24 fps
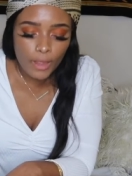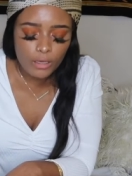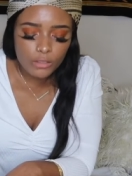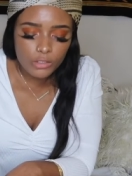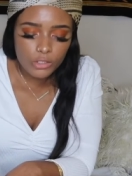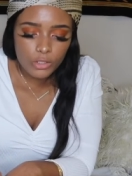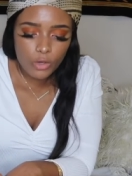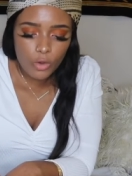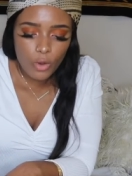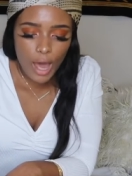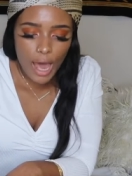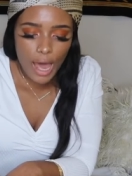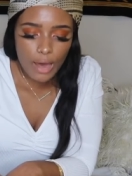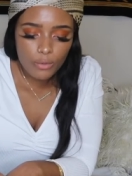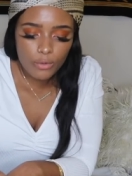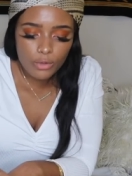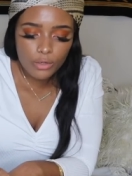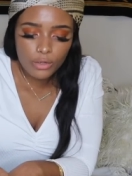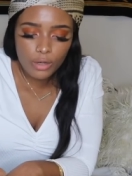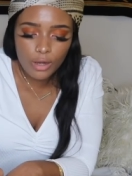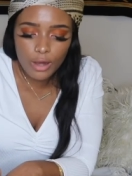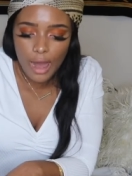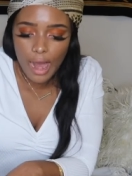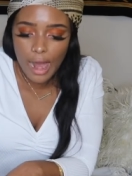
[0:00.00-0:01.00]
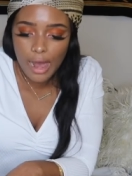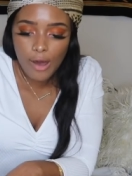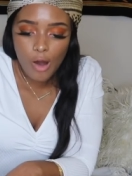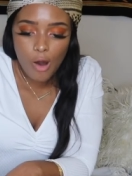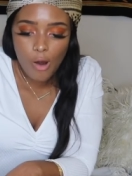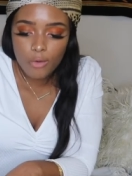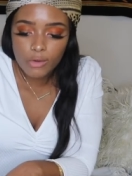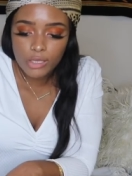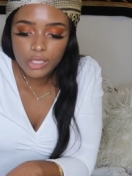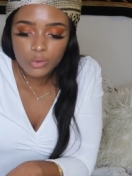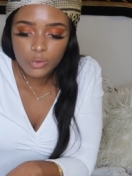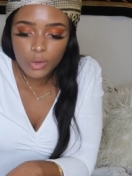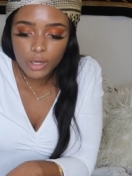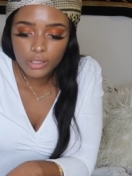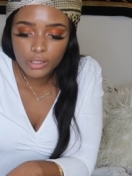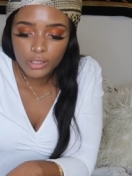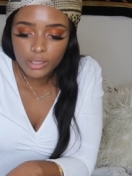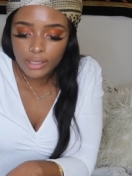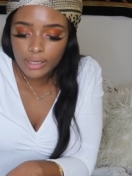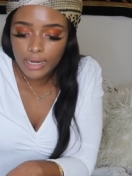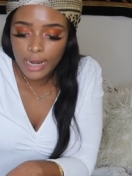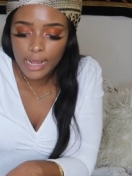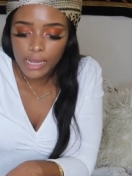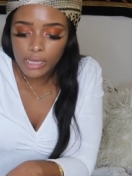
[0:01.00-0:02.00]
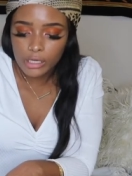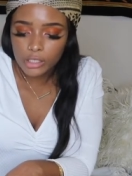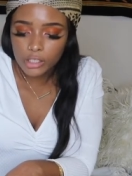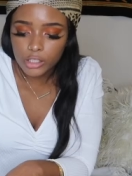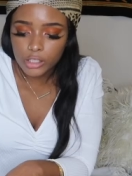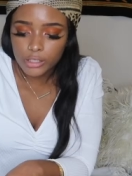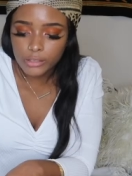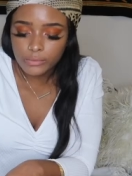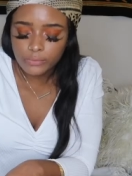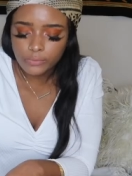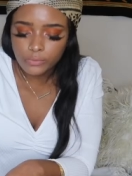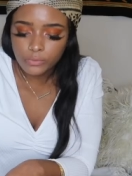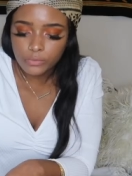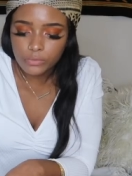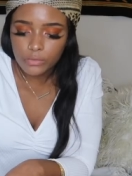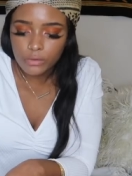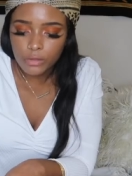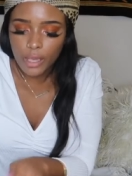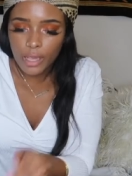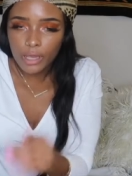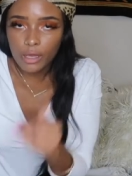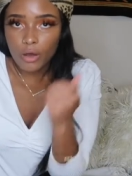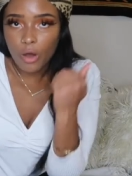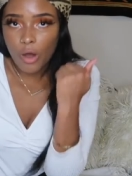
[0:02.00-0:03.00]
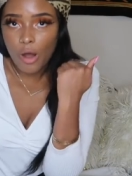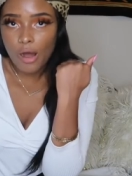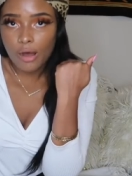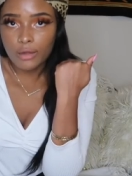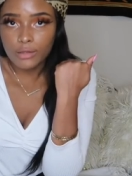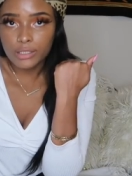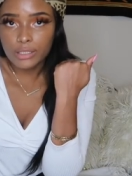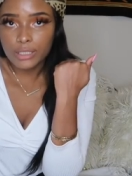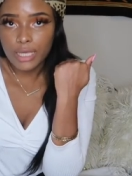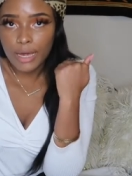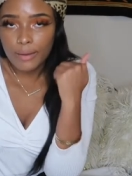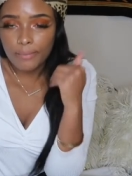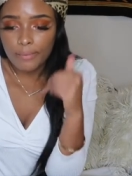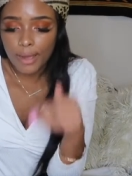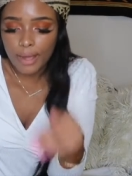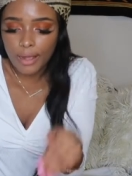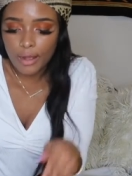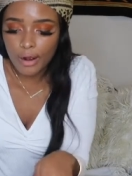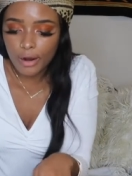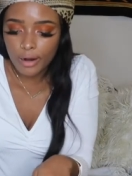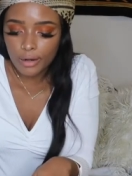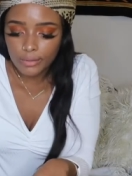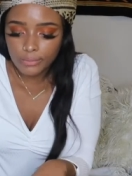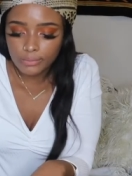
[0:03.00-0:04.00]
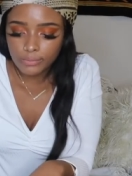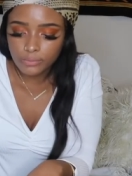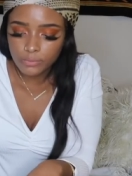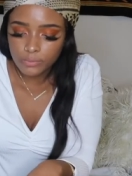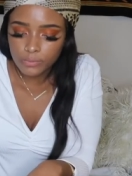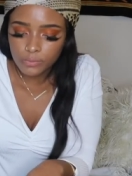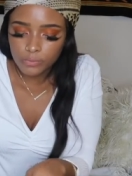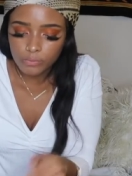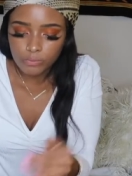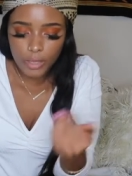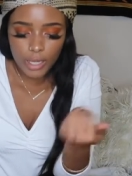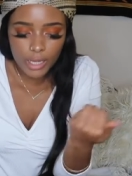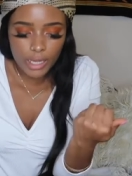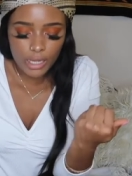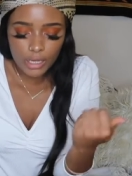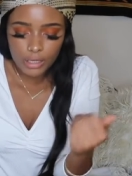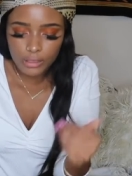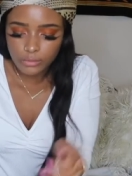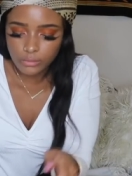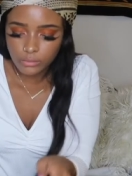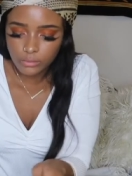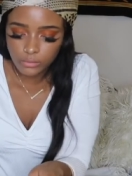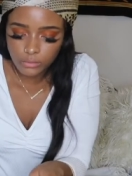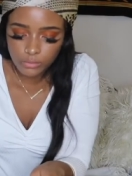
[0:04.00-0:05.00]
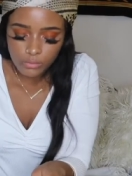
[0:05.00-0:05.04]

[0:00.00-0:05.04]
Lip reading: So I always wanted an anchor like on the side of my arm, my hand.